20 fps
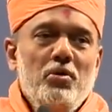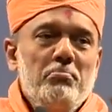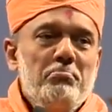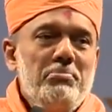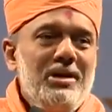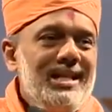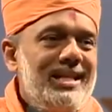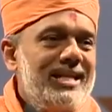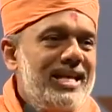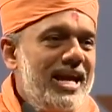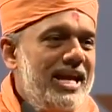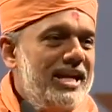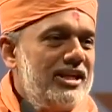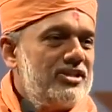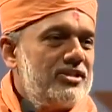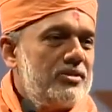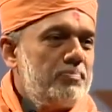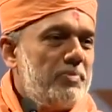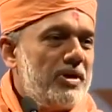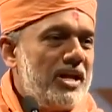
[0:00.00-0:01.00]
Bill
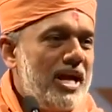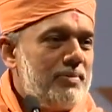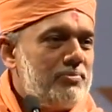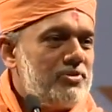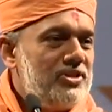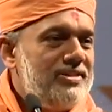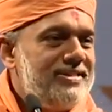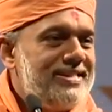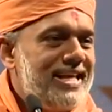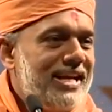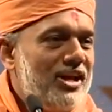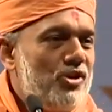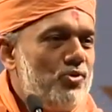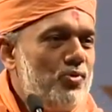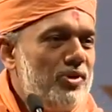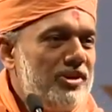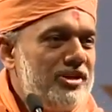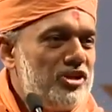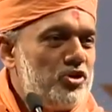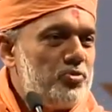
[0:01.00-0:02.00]
Gates, perhaps the second
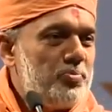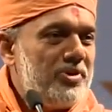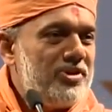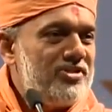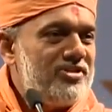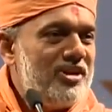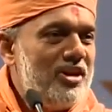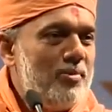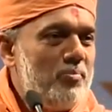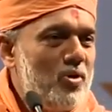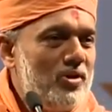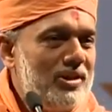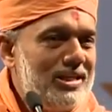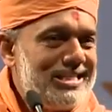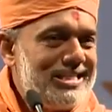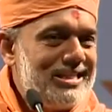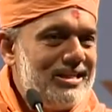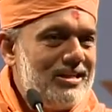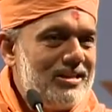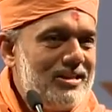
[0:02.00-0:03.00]
richest person upon
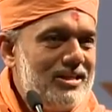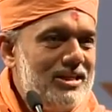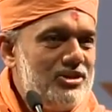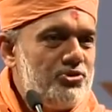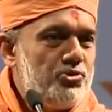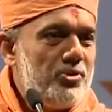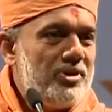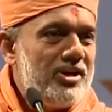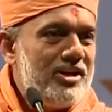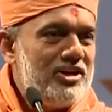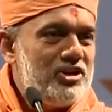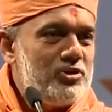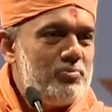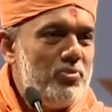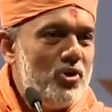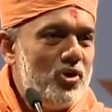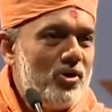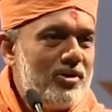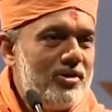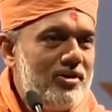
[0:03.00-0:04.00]
this earth, he has written his
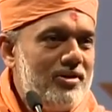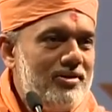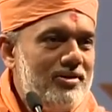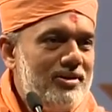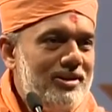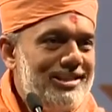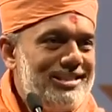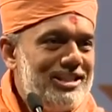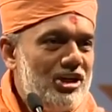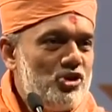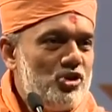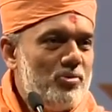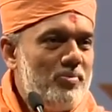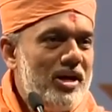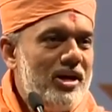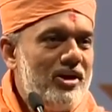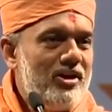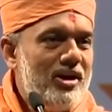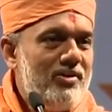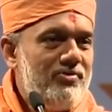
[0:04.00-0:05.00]
book, his
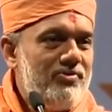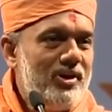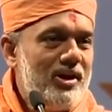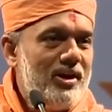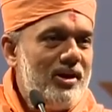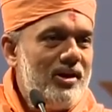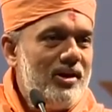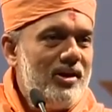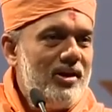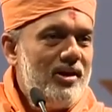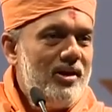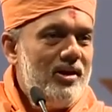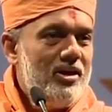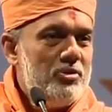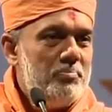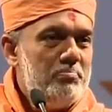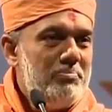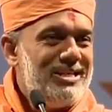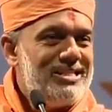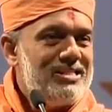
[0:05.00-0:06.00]
autobiography,
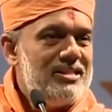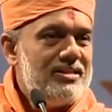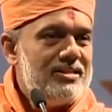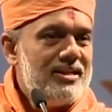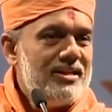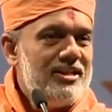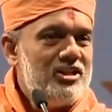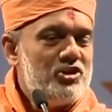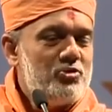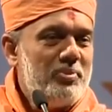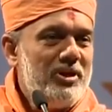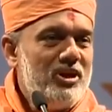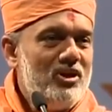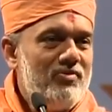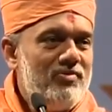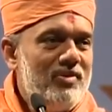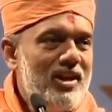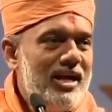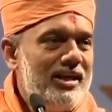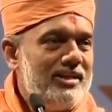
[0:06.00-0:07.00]
Business at the Speed
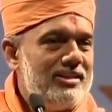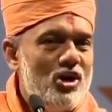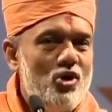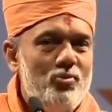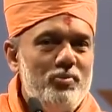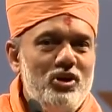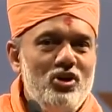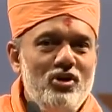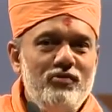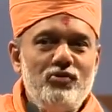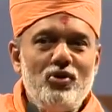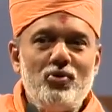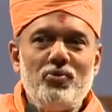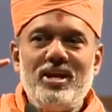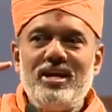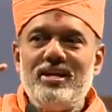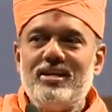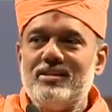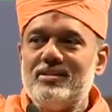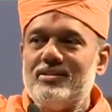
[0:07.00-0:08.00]
of Light. How many of you have
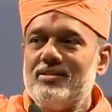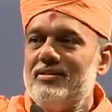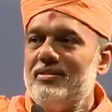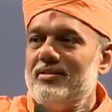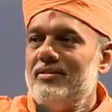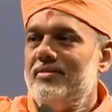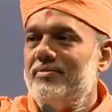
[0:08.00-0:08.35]
read it?